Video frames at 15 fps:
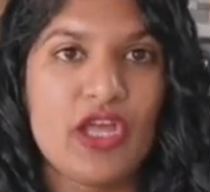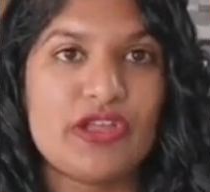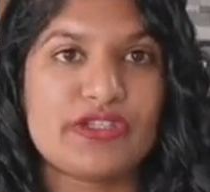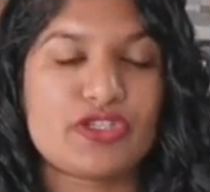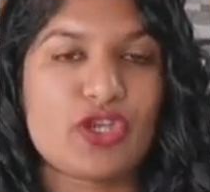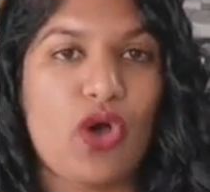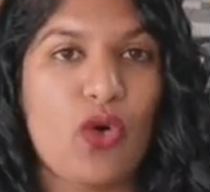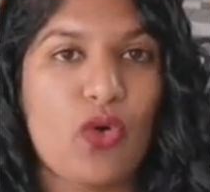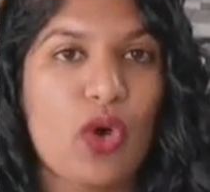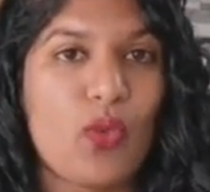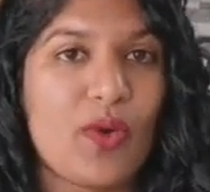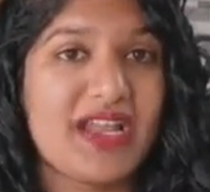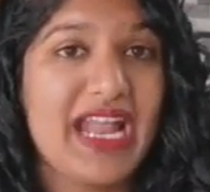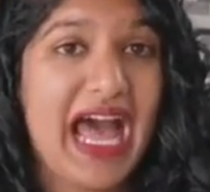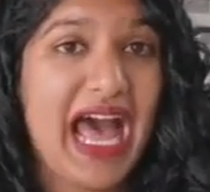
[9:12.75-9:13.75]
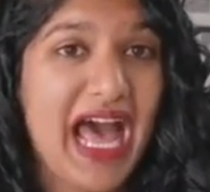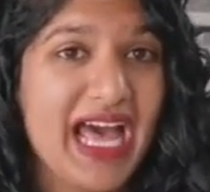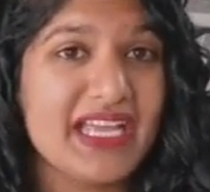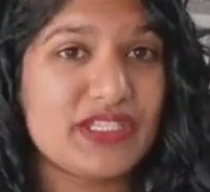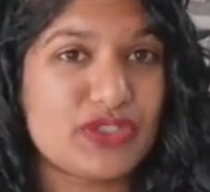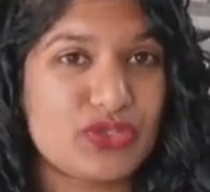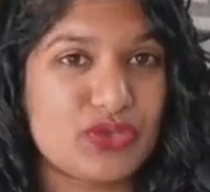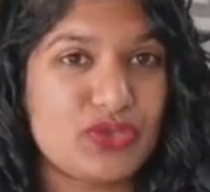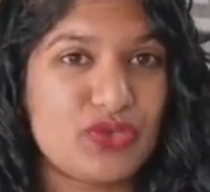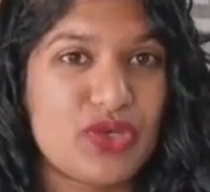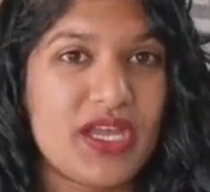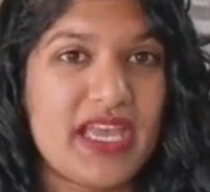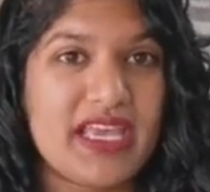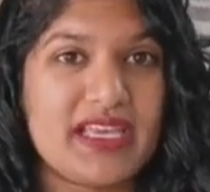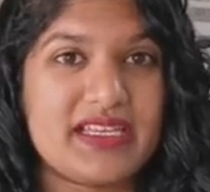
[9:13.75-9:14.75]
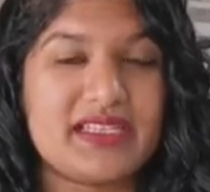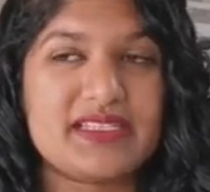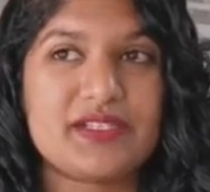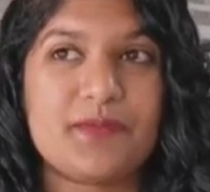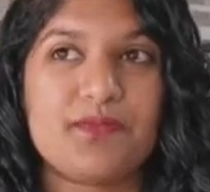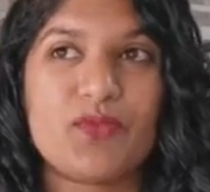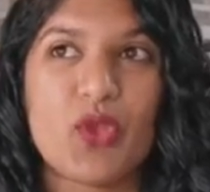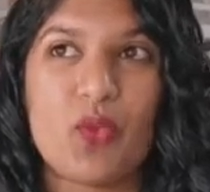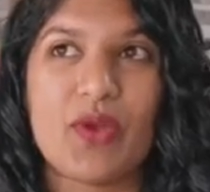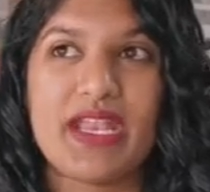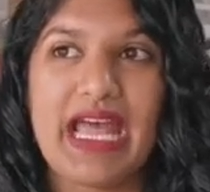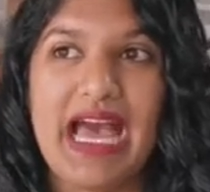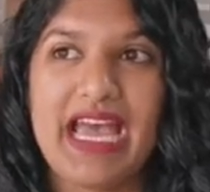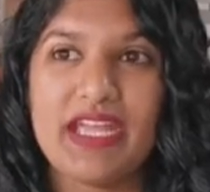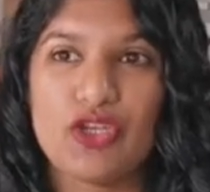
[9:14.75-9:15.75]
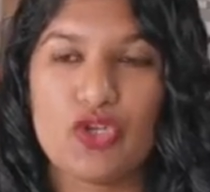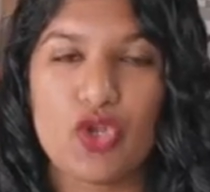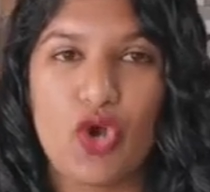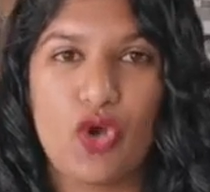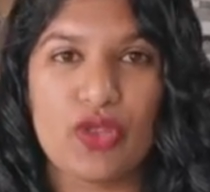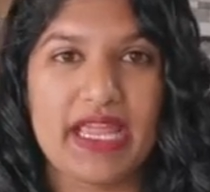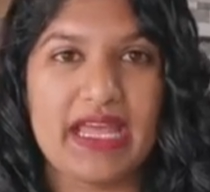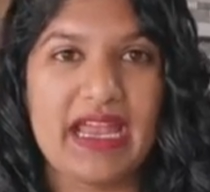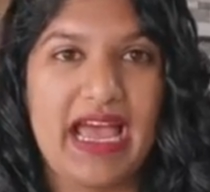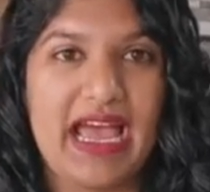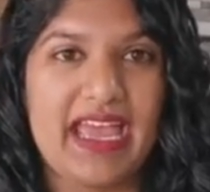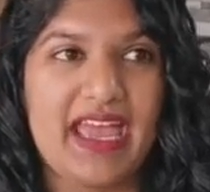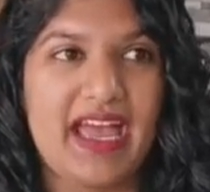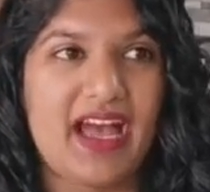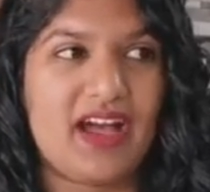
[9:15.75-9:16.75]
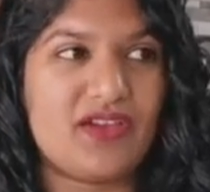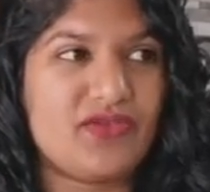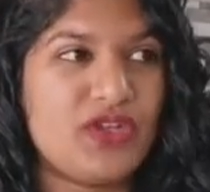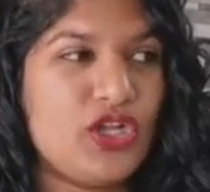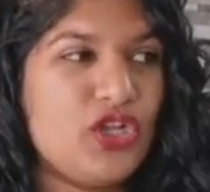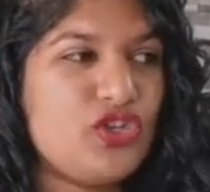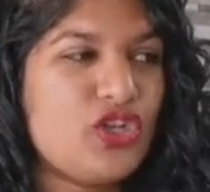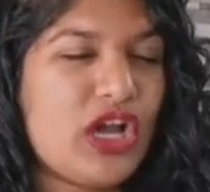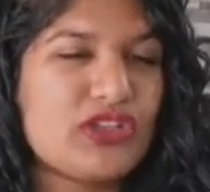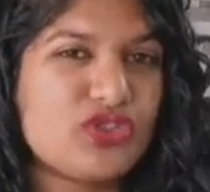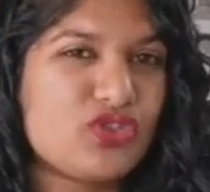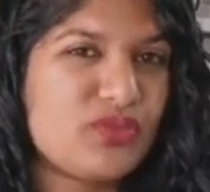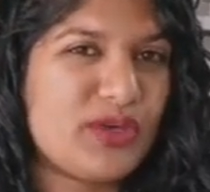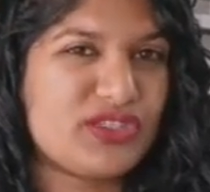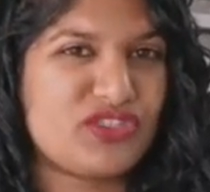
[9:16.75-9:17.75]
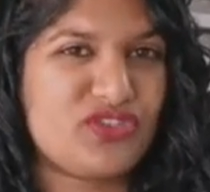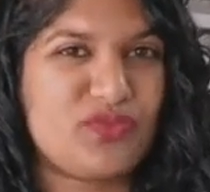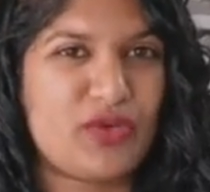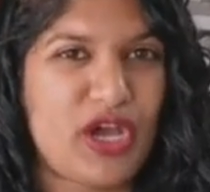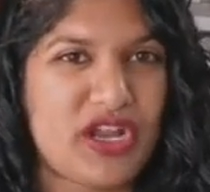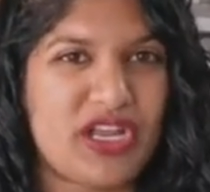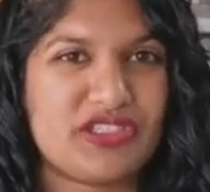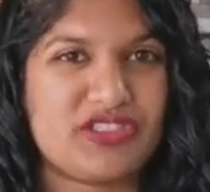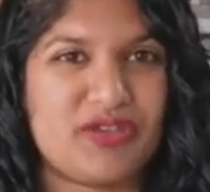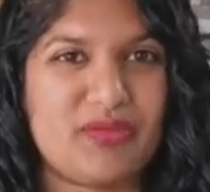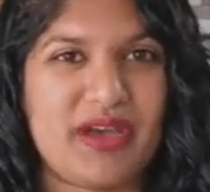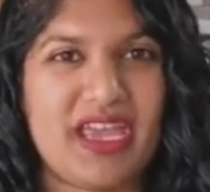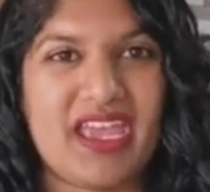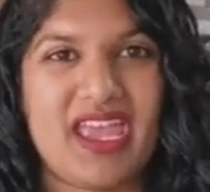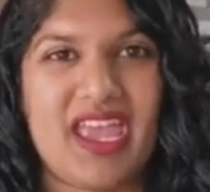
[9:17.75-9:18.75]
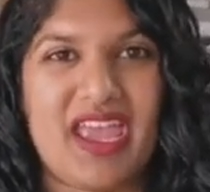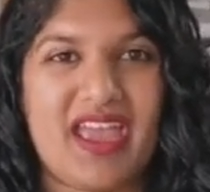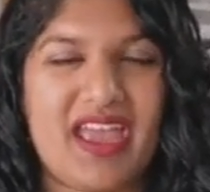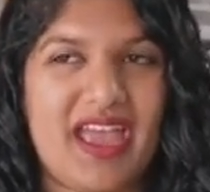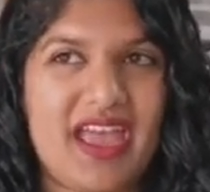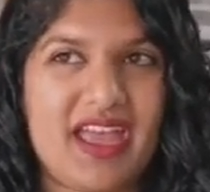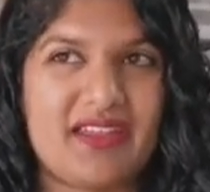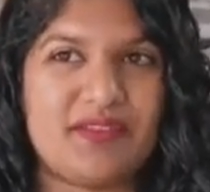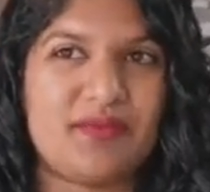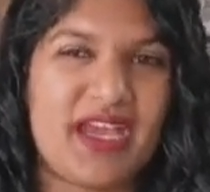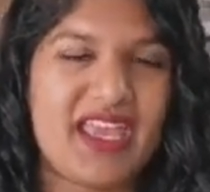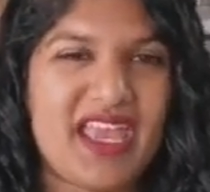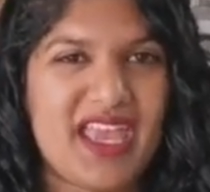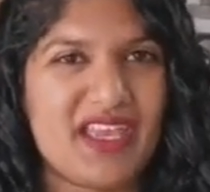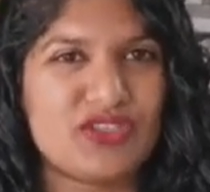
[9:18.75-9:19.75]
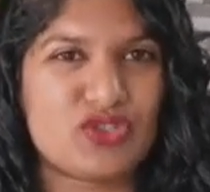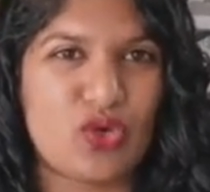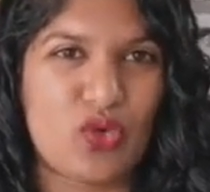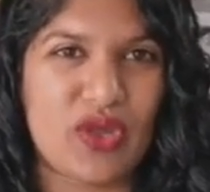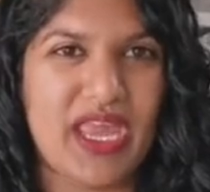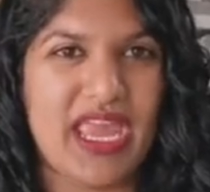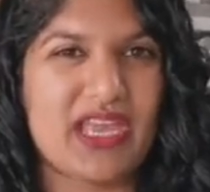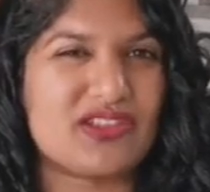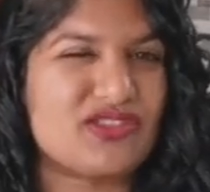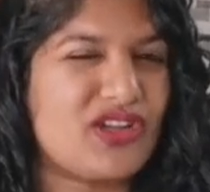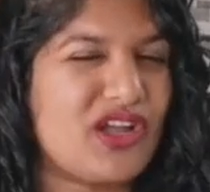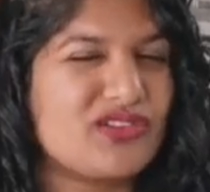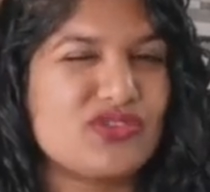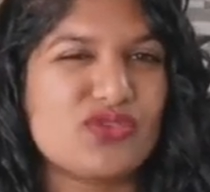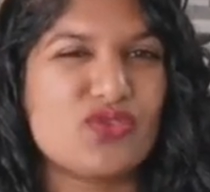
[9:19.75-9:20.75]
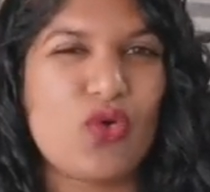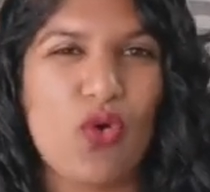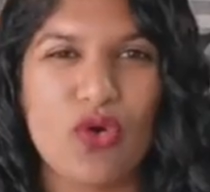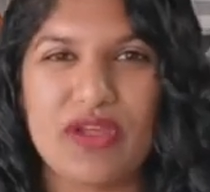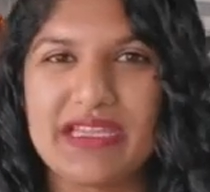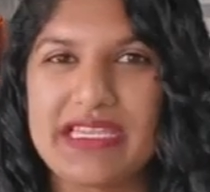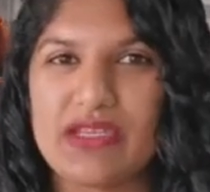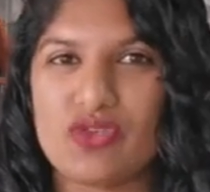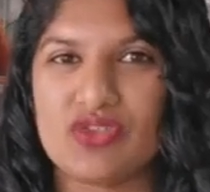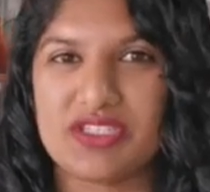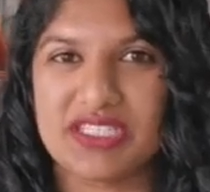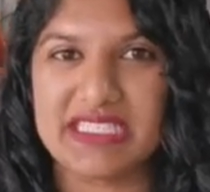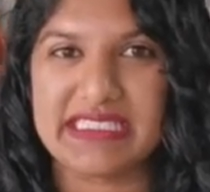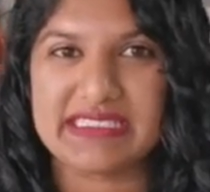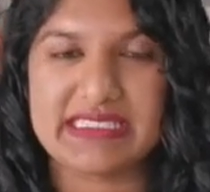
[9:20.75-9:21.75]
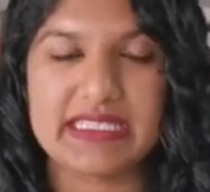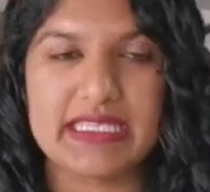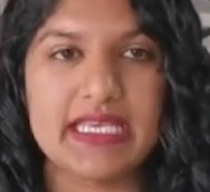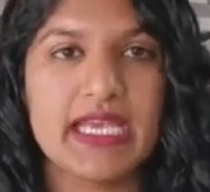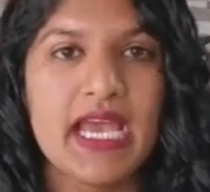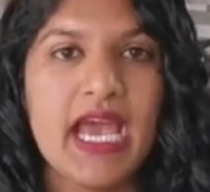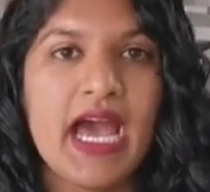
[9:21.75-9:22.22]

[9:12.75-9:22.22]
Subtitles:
So what I do is when I know that I have not too much of product on my hair and my hair is okay, it's not too oily or greasy,